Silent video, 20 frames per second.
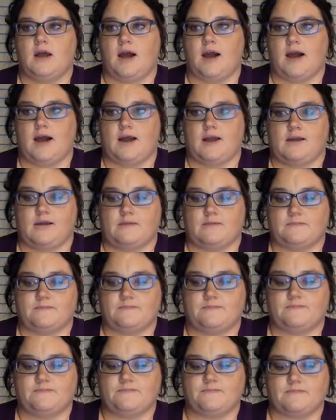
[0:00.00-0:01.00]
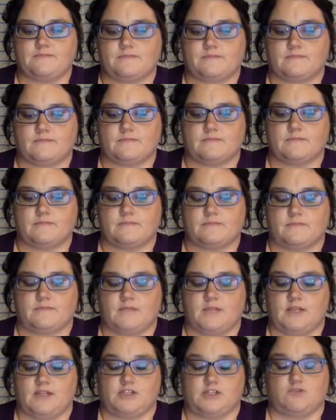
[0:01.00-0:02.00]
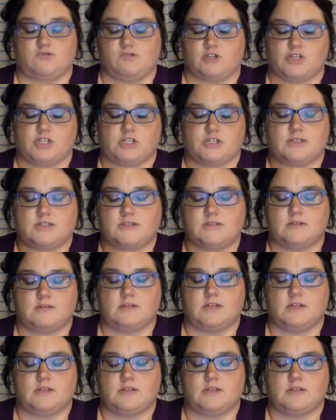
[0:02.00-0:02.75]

Um, and it's gorgeous.